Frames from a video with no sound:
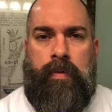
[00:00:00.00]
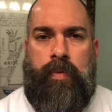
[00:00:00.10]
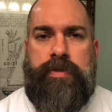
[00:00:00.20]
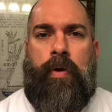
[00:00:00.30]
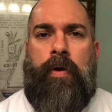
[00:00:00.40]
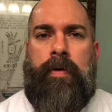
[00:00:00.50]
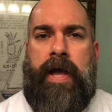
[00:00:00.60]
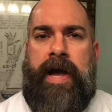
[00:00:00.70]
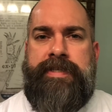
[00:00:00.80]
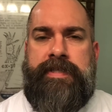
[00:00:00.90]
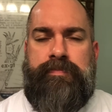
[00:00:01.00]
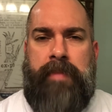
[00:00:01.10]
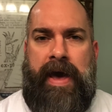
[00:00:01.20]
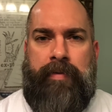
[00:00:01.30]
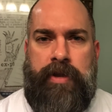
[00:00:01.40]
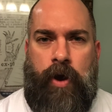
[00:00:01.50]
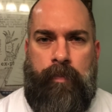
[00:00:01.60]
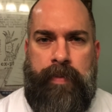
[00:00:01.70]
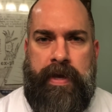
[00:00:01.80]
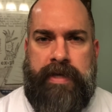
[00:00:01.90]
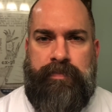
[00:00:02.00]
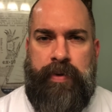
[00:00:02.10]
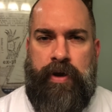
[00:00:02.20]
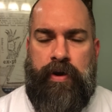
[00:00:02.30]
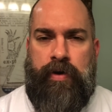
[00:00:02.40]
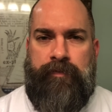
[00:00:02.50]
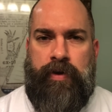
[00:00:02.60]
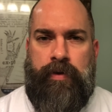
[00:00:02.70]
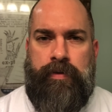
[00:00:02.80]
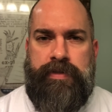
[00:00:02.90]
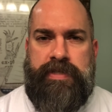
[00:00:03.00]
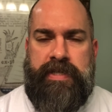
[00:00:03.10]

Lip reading: What's going on, guys? It's Matt with No BS Beard Reviews.